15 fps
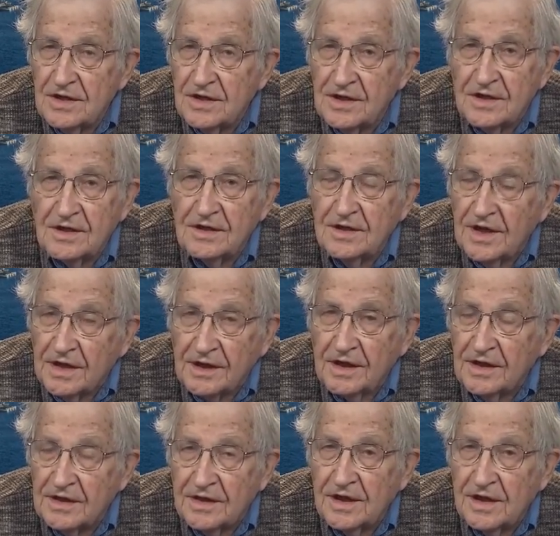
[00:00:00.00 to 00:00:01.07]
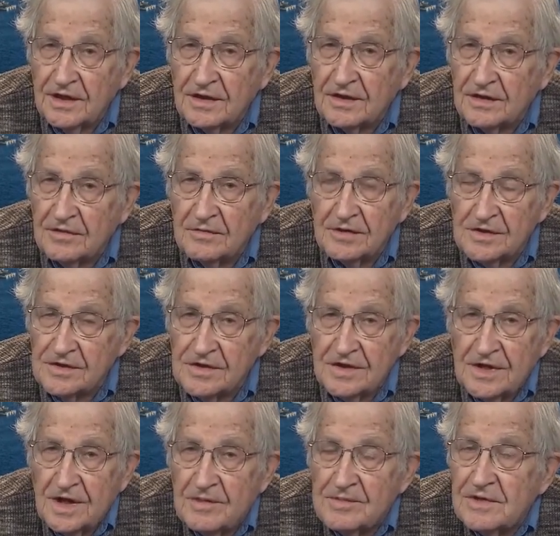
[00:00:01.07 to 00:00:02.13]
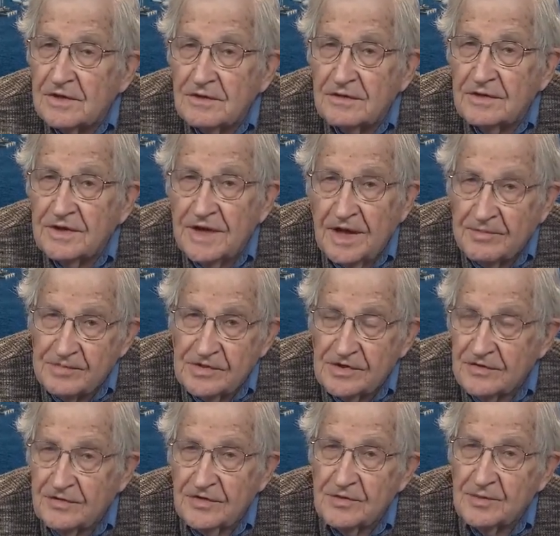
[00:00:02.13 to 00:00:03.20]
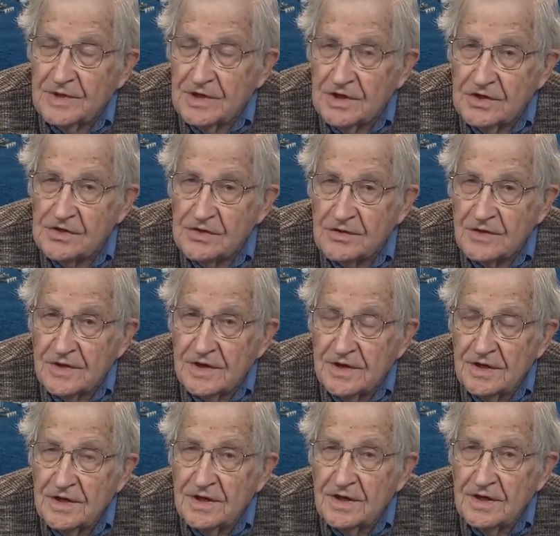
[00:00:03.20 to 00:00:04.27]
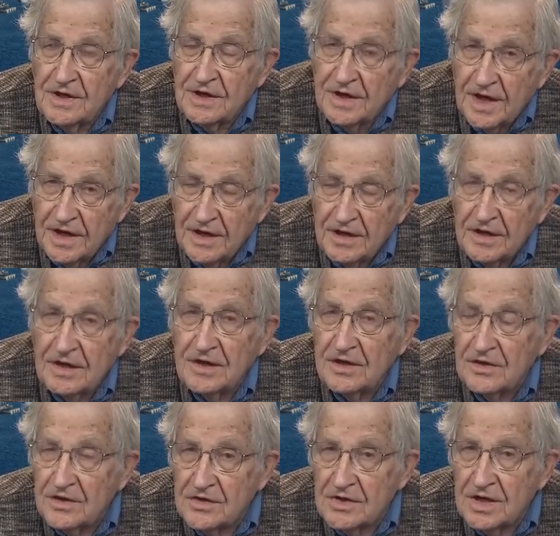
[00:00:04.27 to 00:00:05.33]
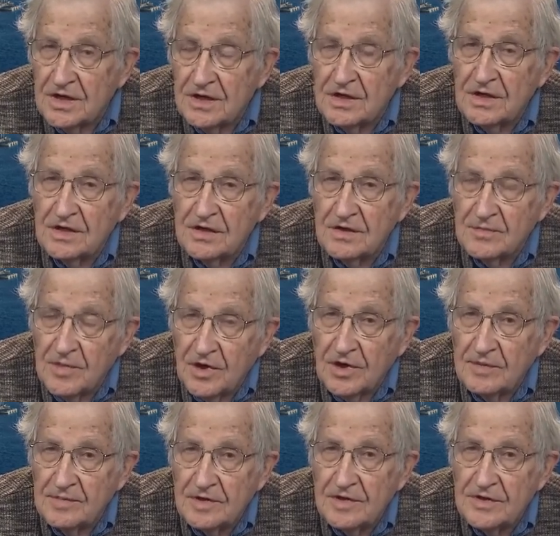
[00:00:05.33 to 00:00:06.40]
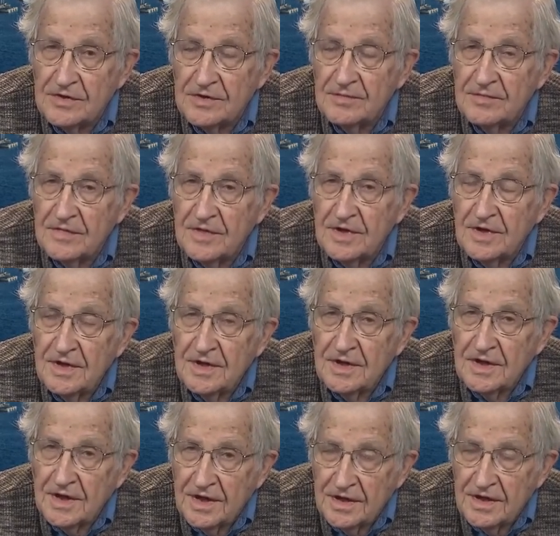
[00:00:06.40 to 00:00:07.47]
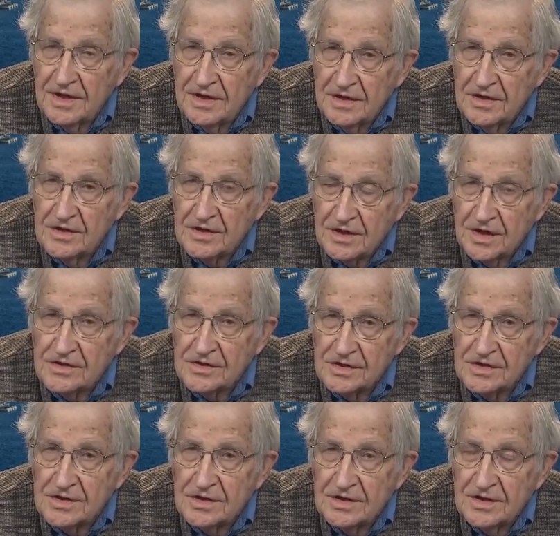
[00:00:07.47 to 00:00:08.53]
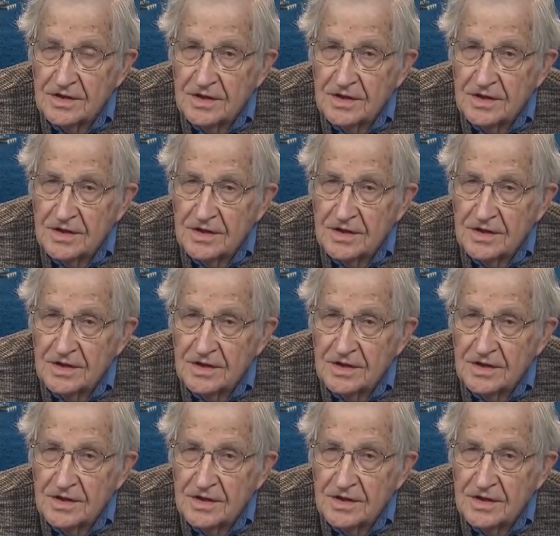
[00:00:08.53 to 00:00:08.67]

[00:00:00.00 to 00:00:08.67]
a decade later was the absolute depths of human history, and how did it descend into barbarism? And he discusses it,